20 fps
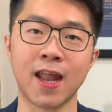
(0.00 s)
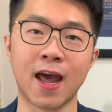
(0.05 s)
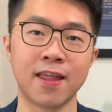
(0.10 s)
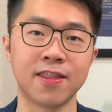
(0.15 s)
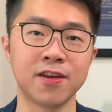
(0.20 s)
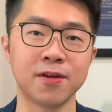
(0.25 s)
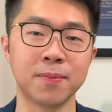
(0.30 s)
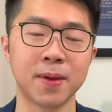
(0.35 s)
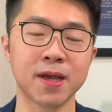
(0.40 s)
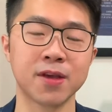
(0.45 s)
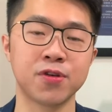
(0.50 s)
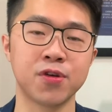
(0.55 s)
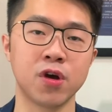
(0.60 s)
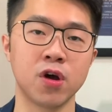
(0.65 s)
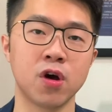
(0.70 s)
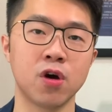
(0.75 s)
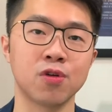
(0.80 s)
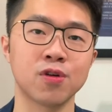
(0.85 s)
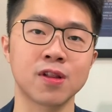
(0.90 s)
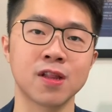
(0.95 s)
either make your
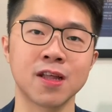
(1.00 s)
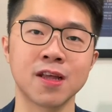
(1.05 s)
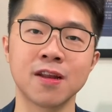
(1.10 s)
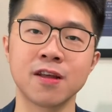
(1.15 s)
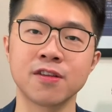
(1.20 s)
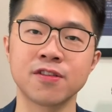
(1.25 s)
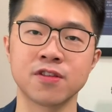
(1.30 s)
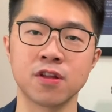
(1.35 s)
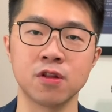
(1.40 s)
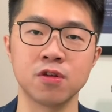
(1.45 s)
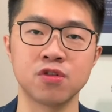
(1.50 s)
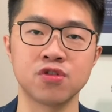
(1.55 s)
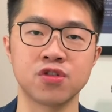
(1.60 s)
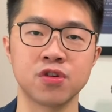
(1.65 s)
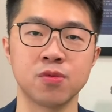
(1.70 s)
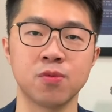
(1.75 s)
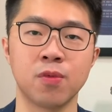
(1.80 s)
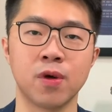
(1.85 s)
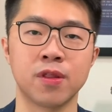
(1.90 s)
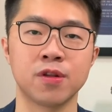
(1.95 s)
own cleaning
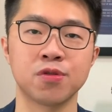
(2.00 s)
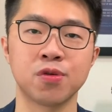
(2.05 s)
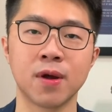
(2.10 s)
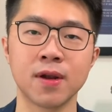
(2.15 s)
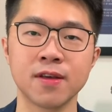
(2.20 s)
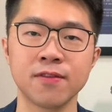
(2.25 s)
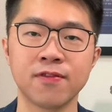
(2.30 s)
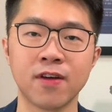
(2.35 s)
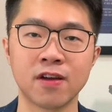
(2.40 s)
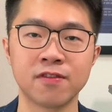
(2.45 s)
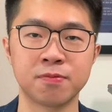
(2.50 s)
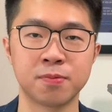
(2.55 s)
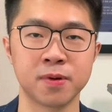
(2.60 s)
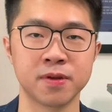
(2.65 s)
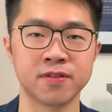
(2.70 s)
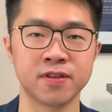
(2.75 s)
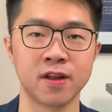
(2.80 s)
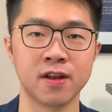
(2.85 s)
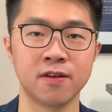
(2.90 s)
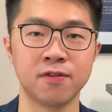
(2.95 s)
solution with
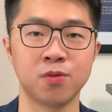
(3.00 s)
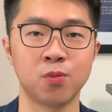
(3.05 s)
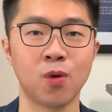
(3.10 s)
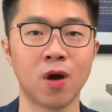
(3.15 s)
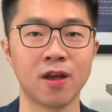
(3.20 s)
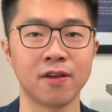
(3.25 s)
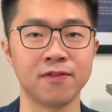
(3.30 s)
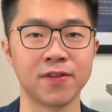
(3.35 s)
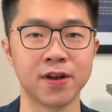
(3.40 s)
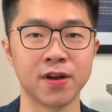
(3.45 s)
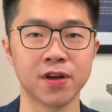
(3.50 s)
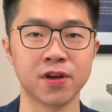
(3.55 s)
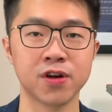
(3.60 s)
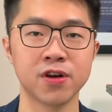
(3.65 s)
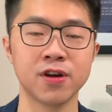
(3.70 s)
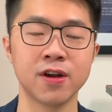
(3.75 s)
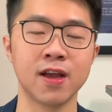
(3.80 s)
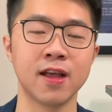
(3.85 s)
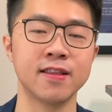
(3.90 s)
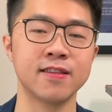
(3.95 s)
25% of white
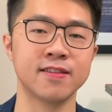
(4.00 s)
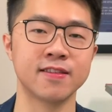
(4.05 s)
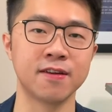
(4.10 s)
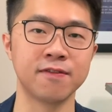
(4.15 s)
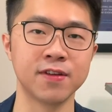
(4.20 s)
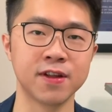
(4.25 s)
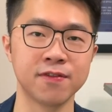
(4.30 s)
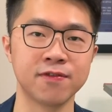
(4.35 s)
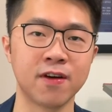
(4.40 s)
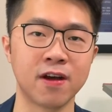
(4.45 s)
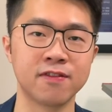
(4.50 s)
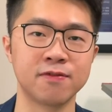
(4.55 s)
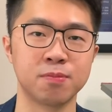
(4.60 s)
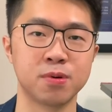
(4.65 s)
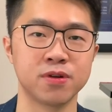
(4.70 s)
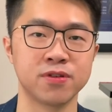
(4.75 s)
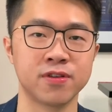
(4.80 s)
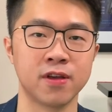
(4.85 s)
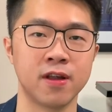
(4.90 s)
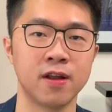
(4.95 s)
vinegar and
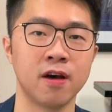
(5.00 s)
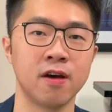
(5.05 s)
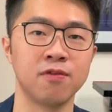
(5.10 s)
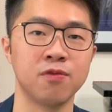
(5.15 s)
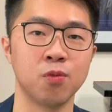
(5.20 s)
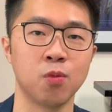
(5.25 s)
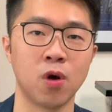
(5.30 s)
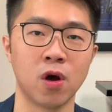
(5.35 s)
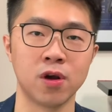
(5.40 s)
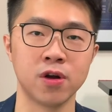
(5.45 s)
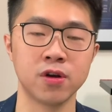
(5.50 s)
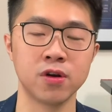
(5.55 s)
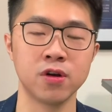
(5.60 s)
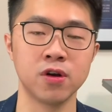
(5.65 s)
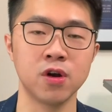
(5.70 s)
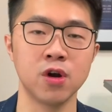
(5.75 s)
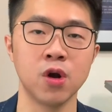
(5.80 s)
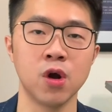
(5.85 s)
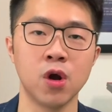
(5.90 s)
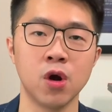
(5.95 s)
75% of water,
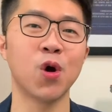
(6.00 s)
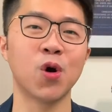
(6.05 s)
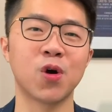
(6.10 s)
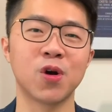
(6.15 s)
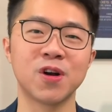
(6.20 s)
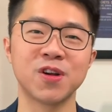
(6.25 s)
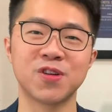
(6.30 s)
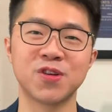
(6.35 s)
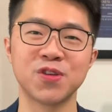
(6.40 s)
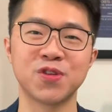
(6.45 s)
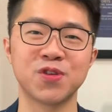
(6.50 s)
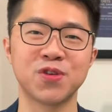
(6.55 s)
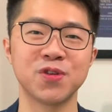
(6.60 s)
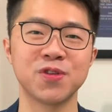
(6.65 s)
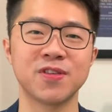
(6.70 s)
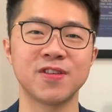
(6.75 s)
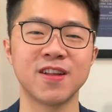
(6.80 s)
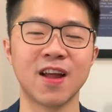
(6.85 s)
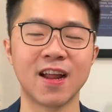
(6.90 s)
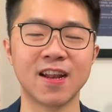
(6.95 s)
or just
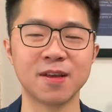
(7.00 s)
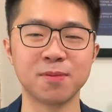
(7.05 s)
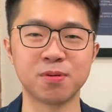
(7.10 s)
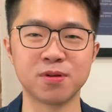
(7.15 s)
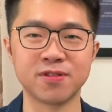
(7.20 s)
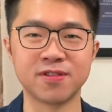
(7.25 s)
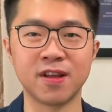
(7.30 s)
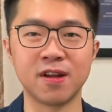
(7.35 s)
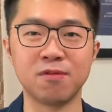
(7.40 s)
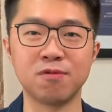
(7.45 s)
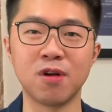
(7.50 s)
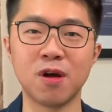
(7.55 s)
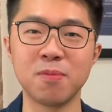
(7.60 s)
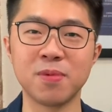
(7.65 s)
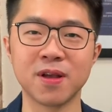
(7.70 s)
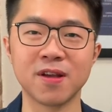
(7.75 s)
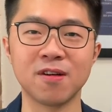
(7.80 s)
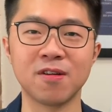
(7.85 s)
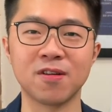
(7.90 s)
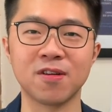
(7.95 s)
use 90%
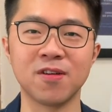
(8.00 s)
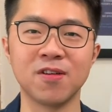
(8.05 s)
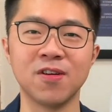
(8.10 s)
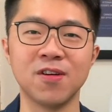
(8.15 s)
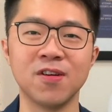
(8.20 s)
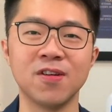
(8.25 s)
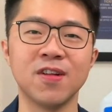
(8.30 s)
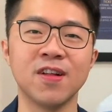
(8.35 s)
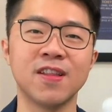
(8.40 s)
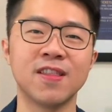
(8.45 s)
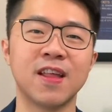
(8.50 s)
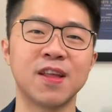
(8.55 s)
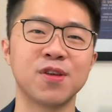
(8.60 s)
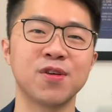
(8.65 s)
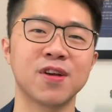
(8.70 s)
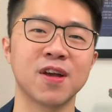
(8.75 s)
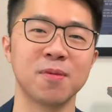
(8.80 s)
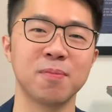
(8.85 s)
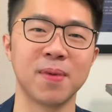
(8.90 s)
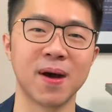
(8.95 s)
rubbing alcohol that you
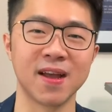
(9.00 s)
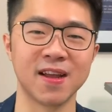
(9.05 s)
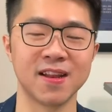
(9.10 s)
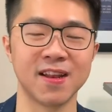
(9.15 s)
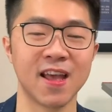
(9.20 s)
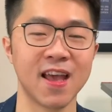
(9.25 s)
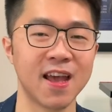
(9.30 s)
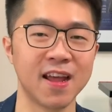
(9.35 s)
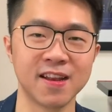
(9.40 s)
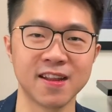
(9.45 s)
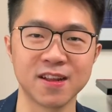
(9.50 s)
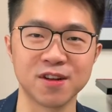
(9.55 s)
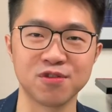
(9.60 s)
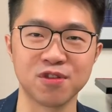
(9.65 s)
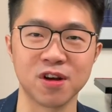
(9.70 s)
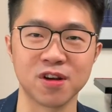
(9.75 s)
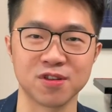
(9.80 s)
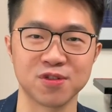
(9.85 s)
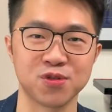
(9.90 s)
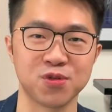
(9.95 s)
can buy in any
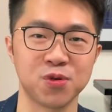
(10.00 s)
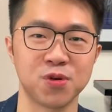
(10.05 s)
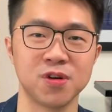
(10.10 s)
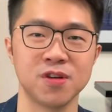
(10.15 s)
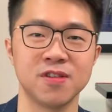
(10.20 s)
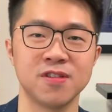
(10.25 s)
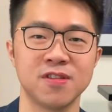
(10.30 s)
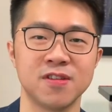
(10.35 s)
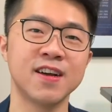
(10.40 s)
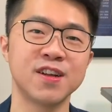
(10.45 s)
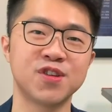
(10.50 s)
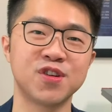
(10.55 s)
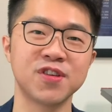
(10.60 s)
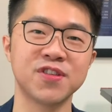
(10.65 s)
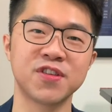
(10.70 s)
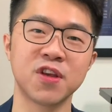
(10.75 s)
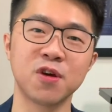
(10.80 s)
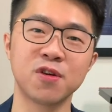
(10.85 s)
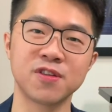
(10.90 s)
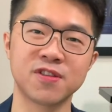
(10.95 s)
drugstores. Just
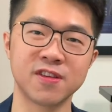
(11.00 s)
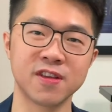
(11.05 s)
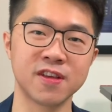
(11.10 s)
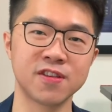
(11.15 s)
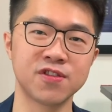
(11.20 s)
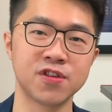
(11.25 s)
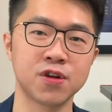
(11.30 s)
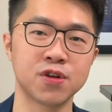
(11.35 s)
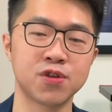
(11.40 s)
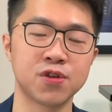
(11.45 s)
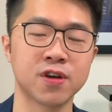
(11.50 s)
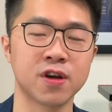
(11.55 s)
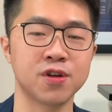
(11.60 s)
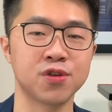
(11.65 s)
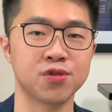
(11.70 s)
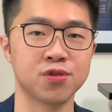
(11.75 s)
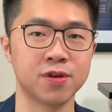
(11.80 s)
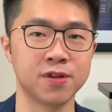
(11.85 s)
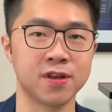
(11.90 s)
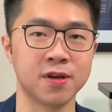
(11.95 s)
so it's easier to
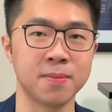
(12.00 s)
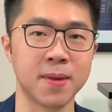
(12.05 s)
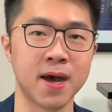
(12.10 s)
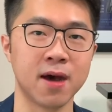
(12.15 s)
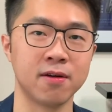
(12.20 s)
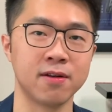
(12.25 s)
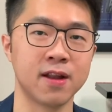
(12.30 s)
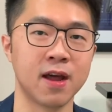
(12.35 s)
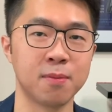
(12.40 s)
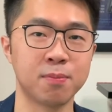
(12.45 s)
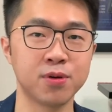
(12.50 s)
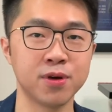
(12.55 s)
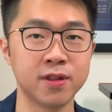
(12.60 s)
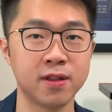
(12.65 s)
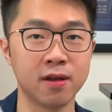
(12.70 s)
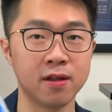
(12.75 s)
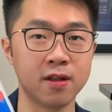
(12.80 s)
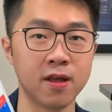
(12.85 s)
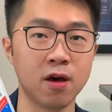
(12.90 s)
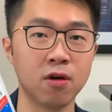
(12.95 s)
control the amount, I put
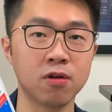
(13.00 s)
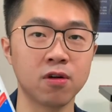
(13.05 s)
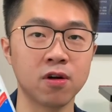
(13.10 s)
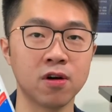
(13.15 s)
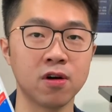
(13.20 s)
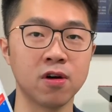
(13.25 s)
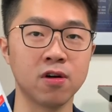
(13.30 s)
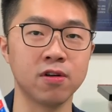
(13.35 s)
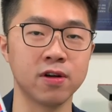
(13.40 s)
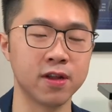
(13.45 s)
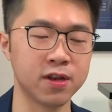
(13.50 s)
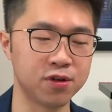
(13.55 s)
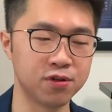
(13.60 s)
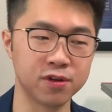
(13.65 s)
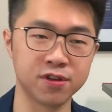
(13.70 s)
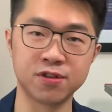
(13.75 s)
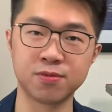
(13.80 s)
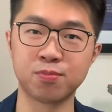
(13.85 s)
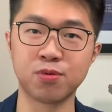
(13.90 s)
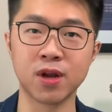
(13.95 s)
the alcohol into a
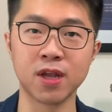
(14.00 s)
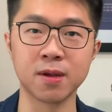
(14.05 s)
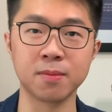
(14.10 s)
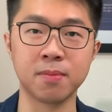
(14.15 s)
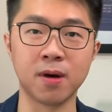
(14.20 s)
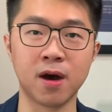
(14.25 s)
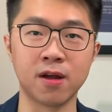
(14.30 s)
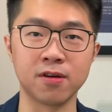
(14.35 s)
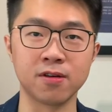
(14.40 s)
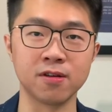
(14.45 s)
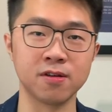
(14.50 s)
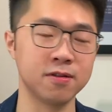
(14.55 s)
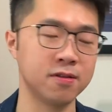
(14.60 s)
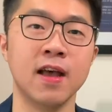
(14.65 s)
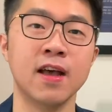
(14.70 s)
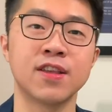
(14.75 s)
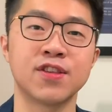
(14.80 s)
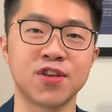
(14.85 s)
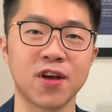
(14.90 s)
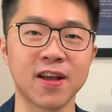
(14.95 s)
spring bottle.
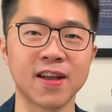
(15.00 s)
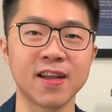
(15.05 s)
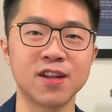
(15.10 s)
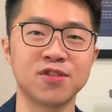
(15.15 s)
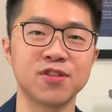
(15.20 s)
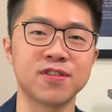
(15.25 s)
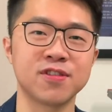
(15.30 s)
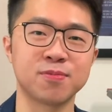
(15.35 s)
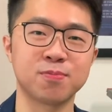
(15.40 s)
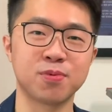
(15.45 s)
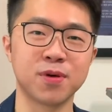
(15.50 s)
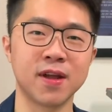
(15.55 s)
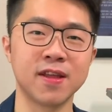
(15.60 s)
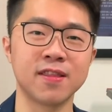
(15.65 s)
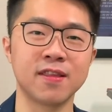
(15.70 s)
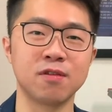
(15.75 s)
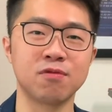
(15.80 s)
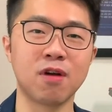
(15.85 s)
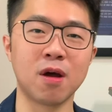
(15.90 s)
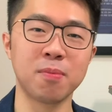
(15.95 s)
So I can just spray
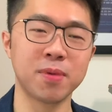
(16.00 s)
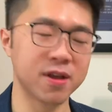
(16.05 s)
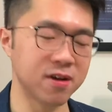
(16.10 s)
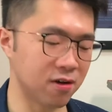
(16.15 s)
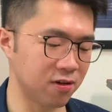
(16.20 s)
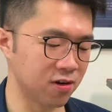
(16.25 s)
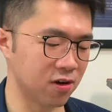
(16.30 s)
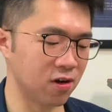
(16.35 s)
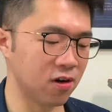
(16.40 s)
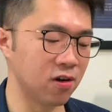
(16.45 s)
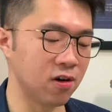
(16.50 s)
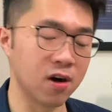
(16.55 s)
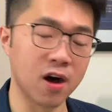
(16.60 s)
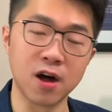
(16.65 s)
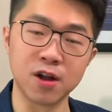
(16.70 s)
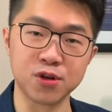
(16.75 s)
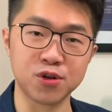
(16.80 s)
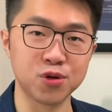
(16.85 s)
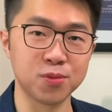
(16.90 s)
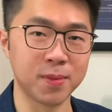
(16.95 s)
the rubbing alcohol
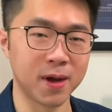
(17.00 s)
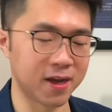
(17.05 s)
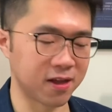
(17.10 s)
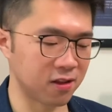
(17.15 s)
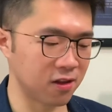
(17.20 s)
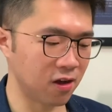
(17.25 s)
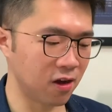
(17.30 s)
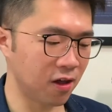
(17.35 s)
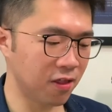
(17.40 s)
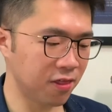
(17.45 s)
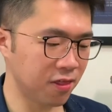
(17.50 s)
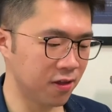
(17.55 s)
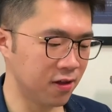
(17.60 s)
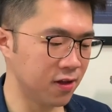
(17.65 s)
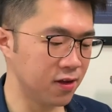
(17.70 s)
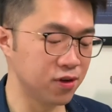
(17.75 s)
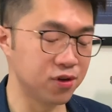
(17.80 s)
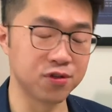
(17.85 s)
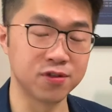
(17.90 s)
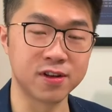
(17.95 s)
onto my cloth
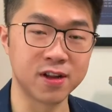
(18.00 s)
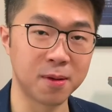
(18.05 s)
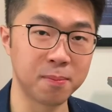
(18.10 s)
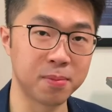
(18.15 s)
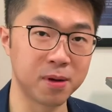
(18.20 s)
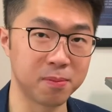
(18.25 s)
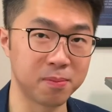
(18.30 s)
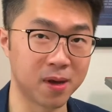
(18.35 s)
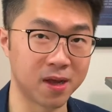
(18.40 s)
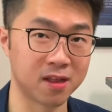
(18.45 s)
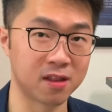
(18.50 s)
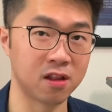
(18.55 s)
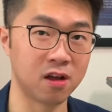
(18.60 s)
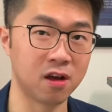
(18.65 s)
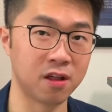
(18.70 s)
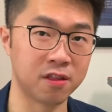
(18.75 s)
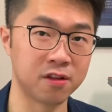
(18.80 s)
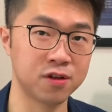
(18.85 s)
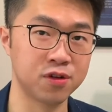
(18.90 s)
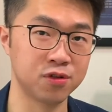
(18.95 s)
to dampen my
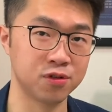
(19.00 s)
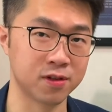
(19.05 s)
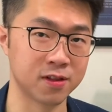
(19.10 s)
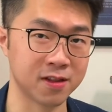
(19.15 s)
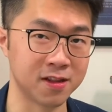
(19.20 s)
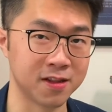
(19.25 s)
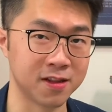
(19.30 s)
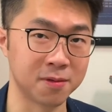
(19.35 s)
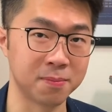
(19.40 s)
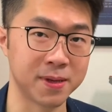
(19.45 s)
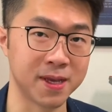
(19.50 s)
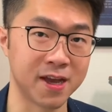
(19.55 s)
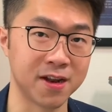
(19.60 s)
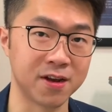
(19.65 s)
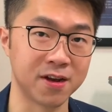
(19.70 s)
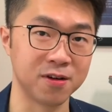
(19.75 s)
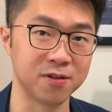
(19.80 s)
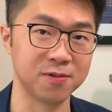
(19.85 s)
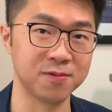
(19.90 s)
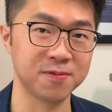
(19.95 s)
cloth to clean the piano.